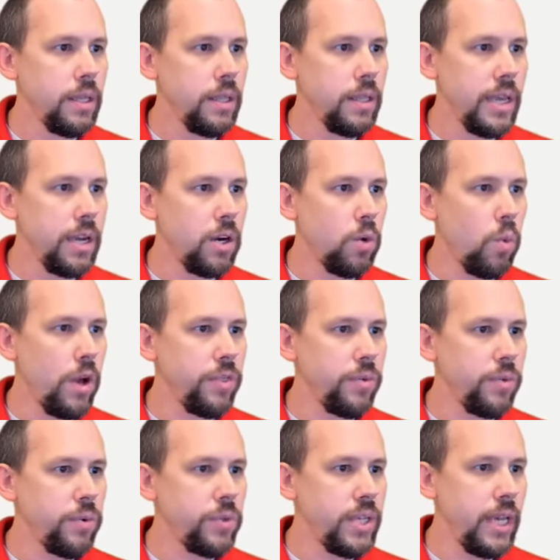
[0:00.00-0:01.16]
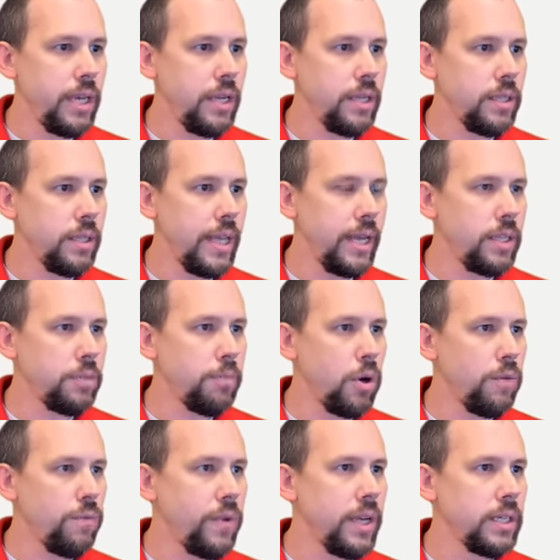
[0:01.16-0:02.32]
They are 1 through 10. That is
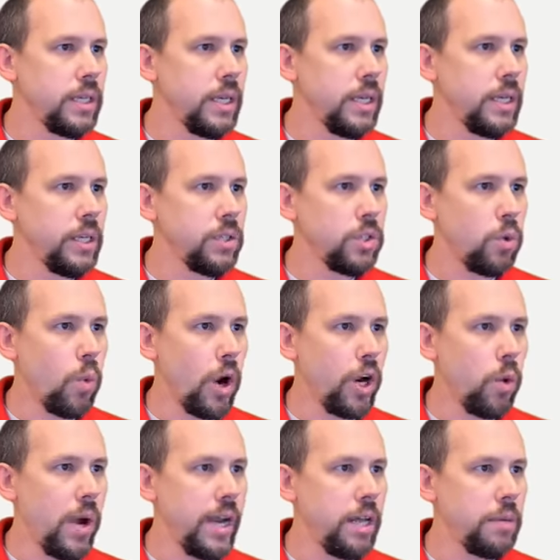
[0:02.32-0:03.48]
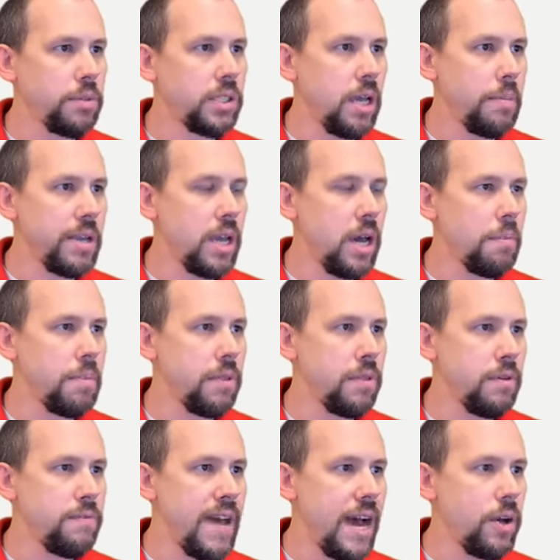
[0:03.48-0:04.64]
perfect. So we're going to wind up summing up the
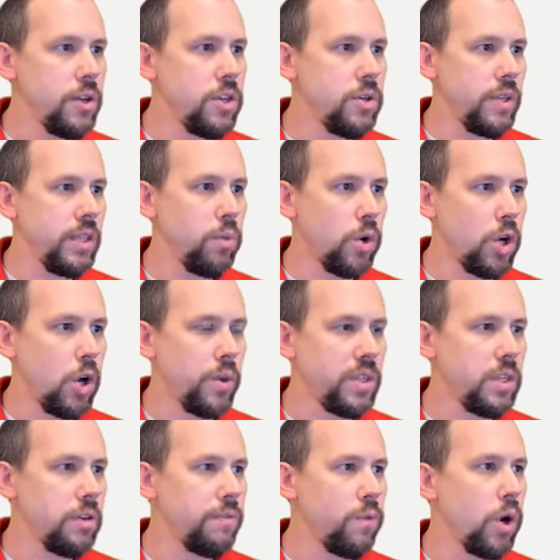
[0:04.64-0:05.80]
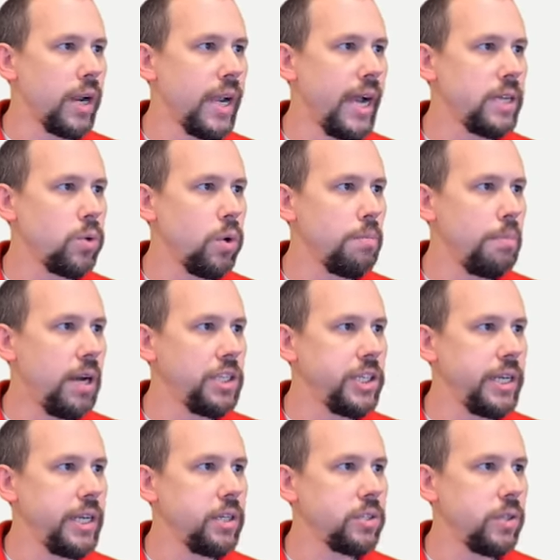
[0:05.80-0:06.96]
value, and then we'll go with either forecast or budget
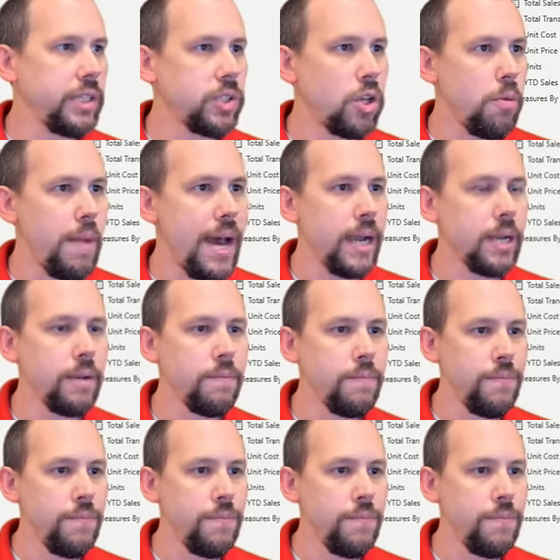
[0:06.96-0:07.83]
here. So let's go back.